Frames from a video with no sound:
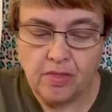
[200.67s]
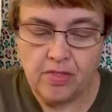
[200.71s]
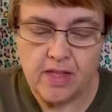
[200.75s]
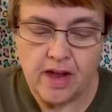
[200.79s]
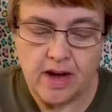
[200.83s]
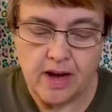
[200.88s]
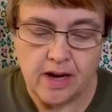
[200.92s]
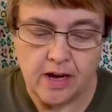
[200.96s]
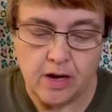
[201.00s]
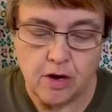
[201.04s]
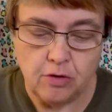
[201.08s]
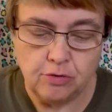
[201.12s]

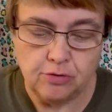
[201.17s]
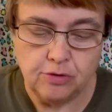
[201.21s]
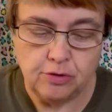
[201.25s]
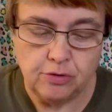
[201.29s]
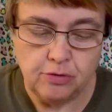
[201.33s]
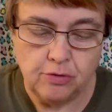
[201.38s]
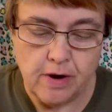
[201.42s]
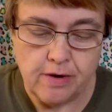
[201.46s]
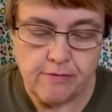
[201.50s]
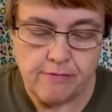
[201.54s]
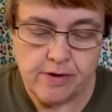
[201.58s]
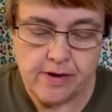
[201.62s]
I go
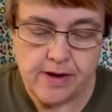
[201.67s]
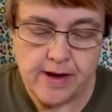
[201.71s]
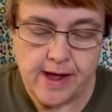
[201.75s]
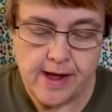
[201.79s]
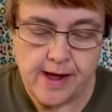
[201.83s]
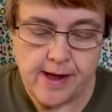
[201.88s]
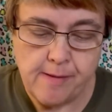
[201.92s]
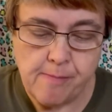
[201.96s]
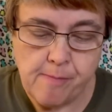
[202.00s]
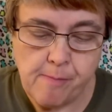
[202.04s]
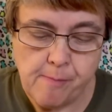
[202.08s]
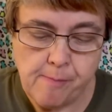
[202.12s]
to every
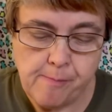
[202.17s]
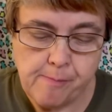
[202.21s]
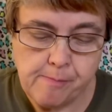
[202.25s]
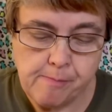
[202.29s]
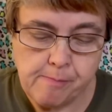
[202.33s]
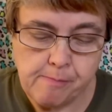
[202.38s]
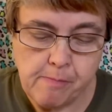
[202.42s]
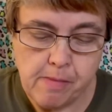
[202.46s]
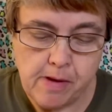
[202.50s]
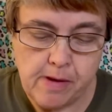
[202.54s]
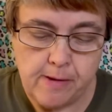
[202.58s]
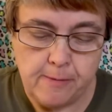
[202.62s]
day,
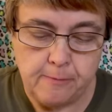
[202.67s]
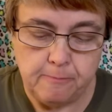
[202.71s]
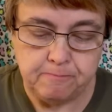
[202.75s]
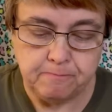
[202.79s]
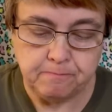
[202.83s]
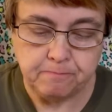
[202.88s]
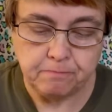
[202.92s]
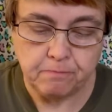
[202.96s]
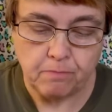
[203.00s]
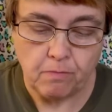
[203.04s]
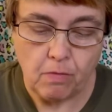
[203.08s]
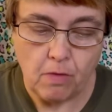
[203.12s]
but
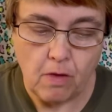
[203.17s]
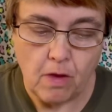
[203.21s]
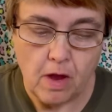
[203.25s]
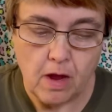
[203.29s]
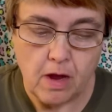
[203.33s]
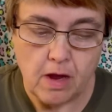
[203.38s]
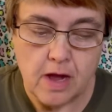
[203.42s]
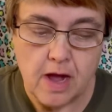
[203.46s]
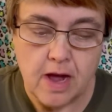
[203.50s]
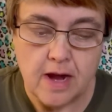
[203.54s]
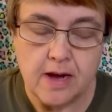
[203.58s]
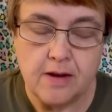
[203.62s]

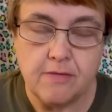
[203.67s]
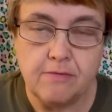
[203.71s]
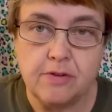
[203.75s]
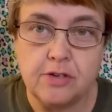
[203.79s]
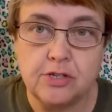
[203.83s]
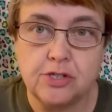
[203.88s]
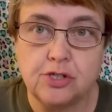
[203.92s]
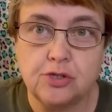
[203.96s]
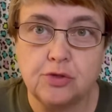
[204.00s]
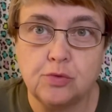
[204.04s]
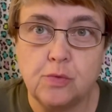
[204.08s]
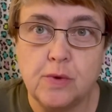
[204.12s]
kind of a
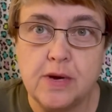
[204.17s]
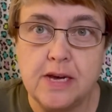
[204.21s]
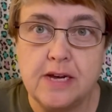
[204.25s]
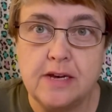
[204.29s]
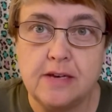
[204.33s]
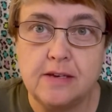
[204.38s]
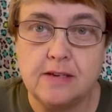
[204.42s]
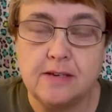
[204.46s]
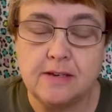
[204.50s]
sweet